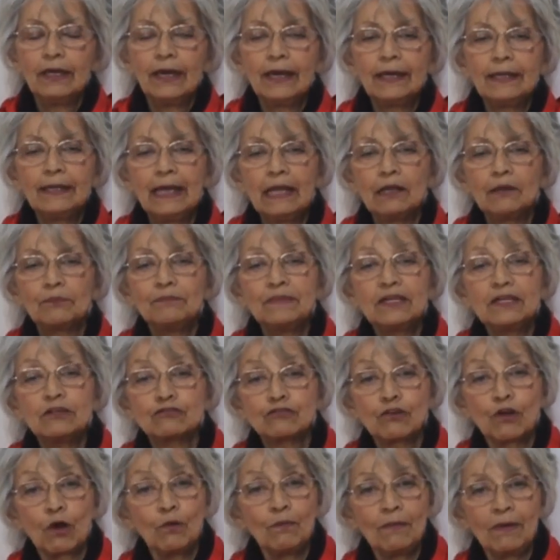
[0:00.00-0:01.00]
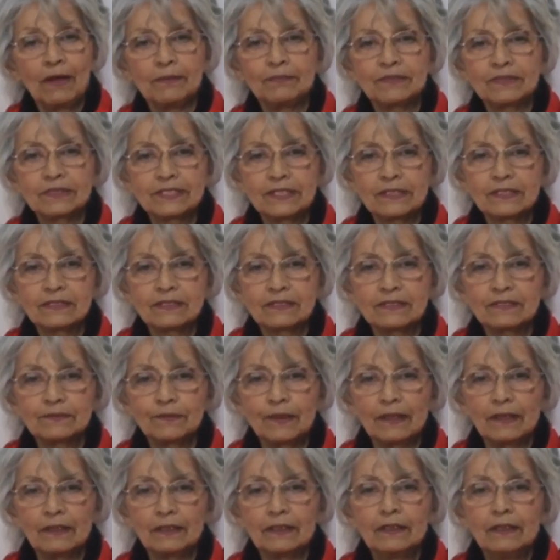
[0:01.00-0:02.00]
and helped me grow my business as
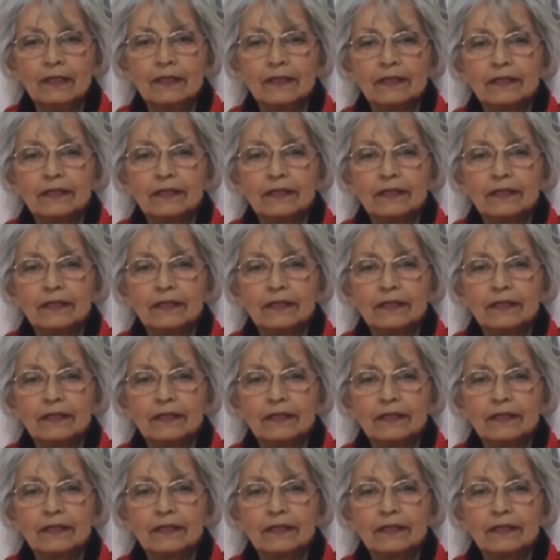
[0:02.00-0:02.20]
well,